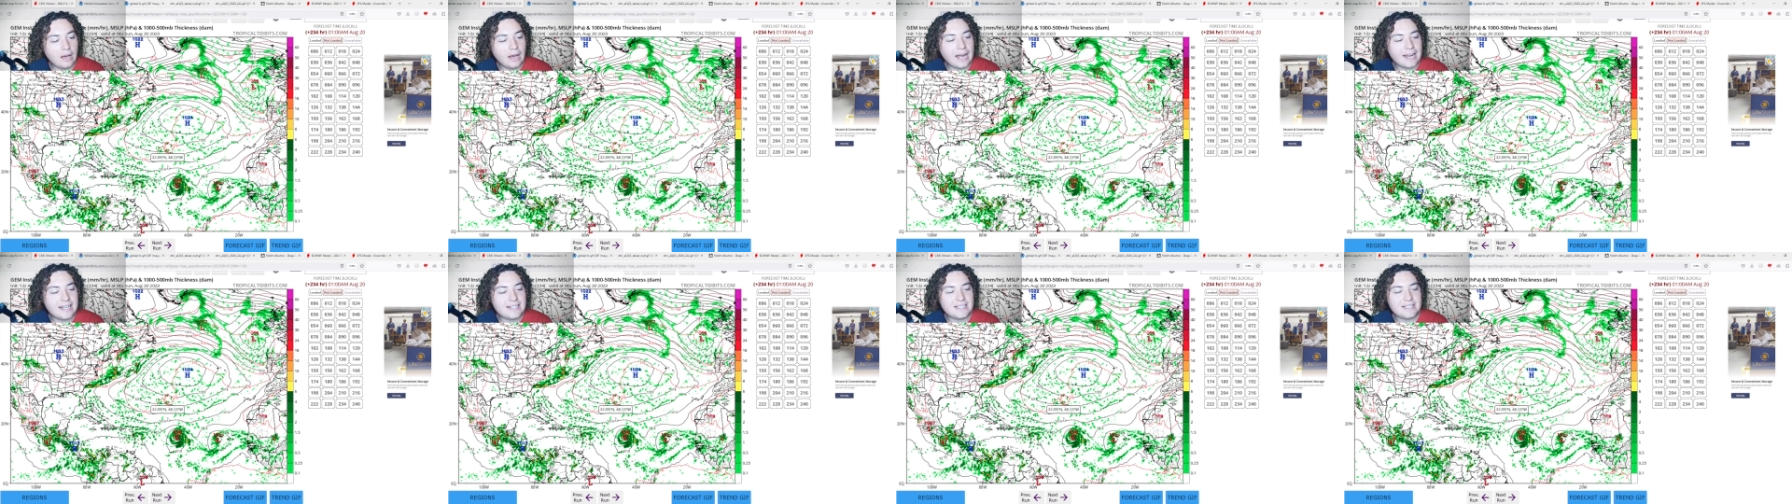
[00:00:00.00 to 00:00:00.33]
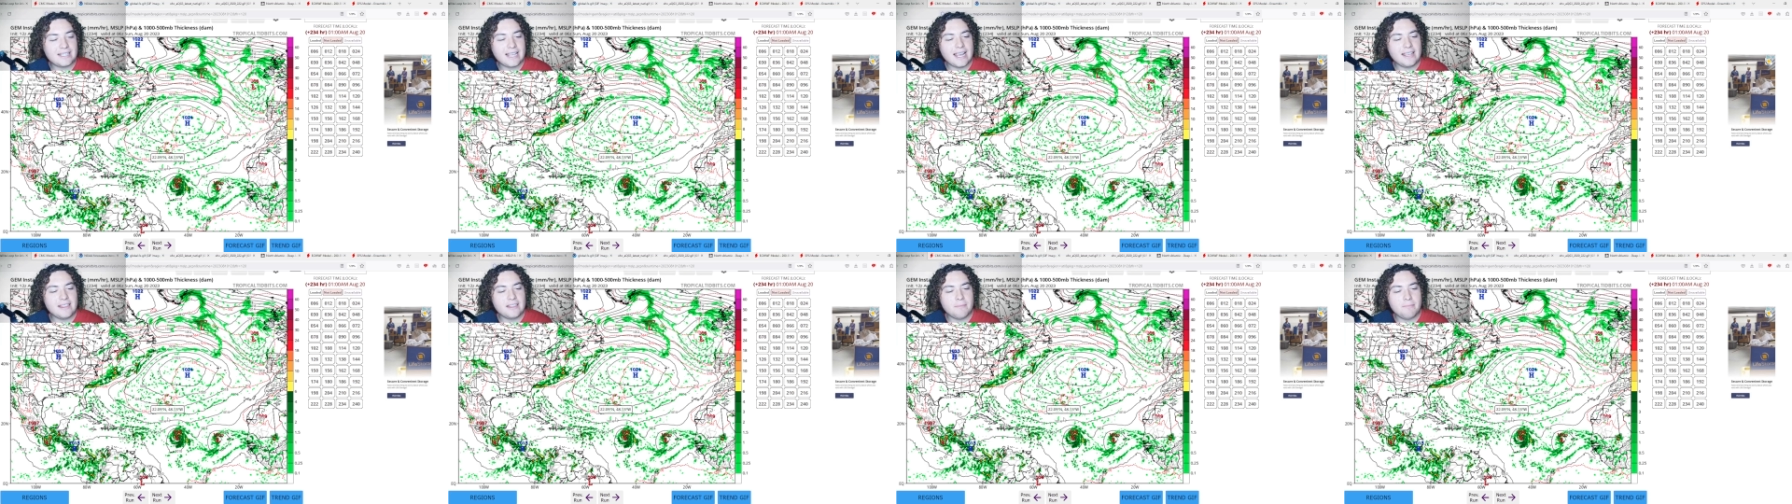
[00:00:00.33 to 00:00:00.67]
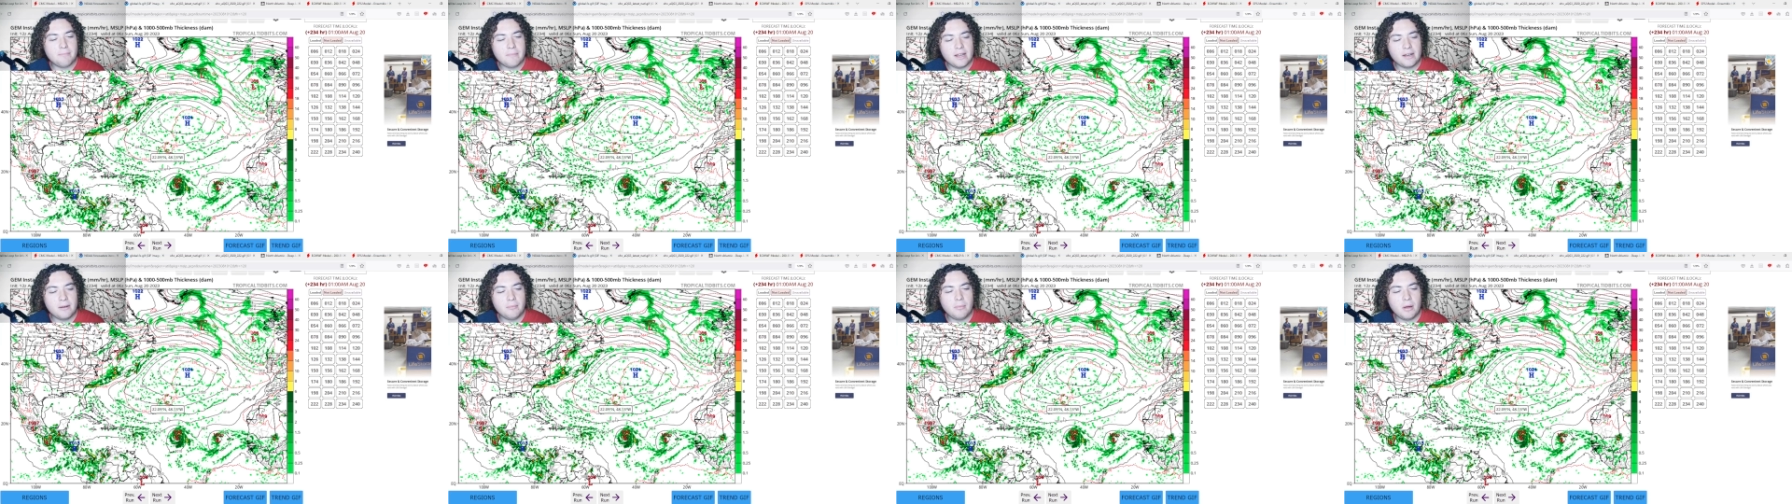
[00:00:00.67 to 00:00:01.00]
I'd say the
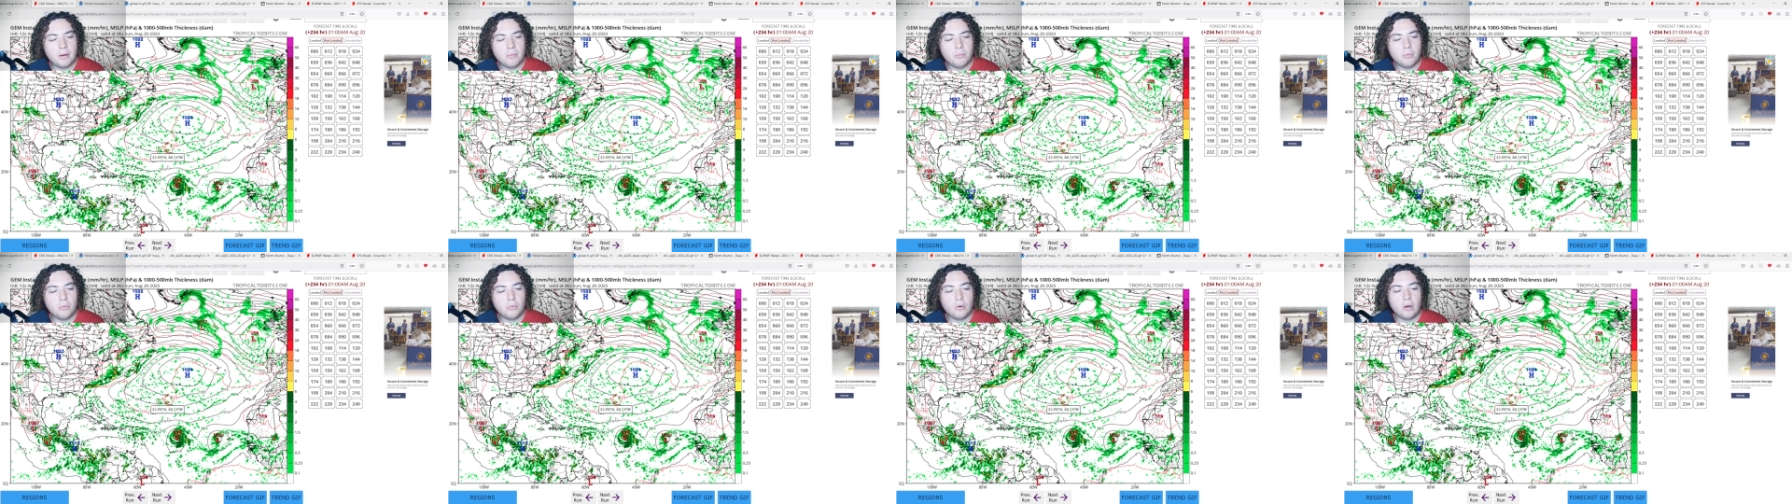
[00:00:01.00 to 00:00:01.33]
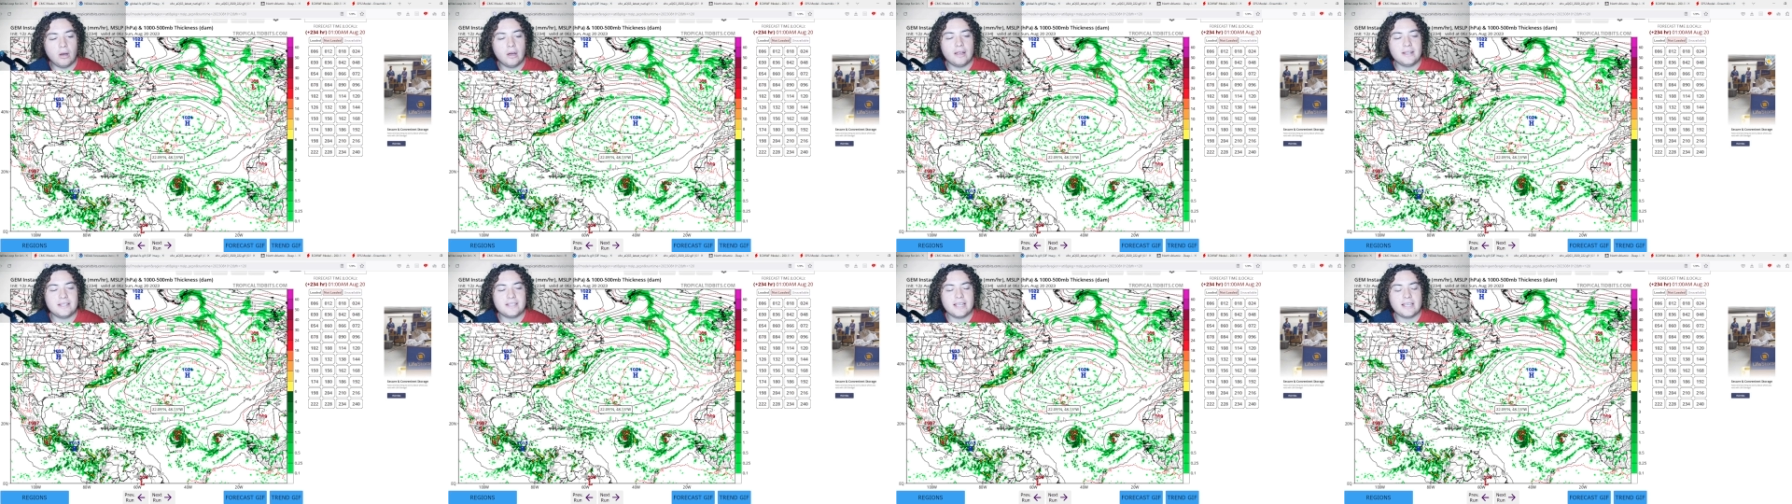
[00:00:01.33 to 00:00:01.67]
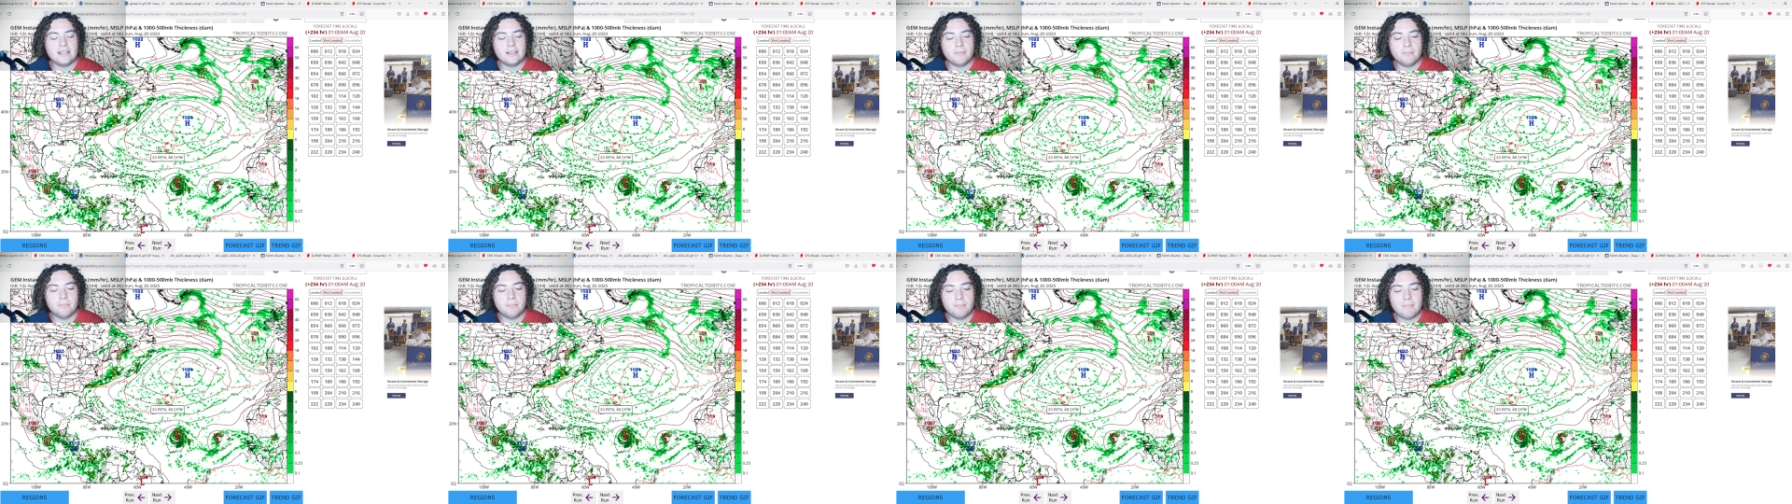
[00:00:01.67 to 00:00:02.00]
minimum, I'd say
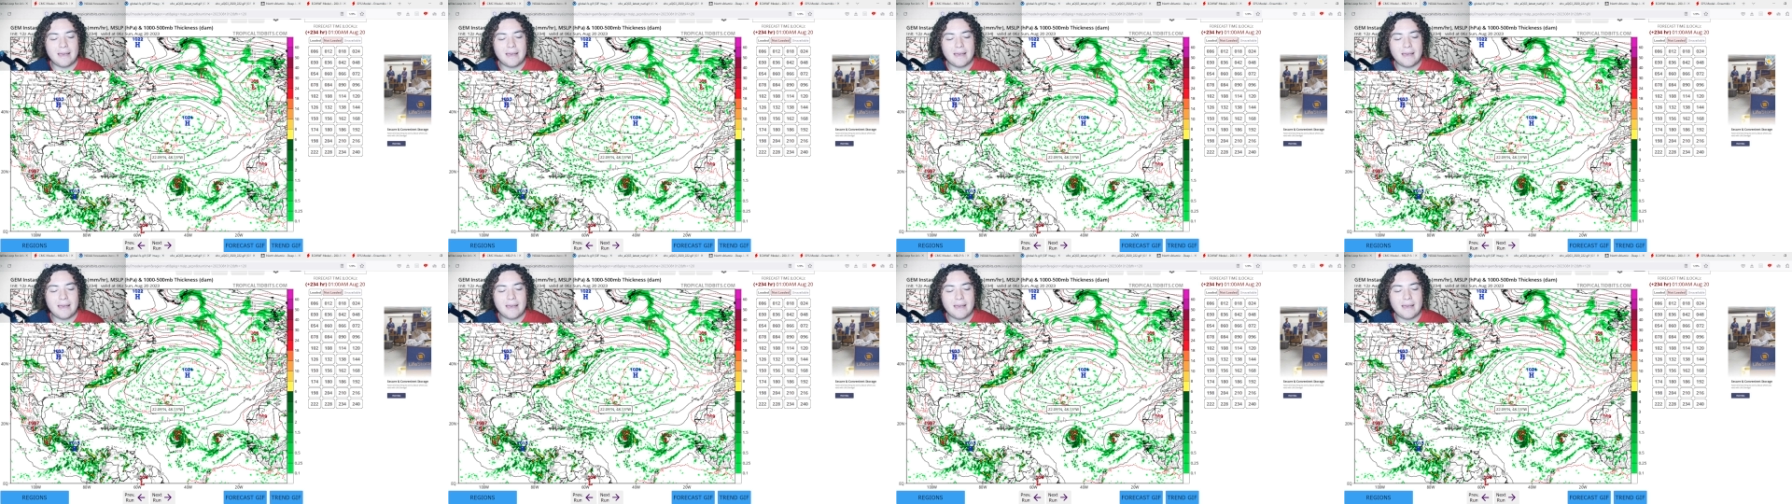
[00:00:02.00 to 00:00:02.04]
the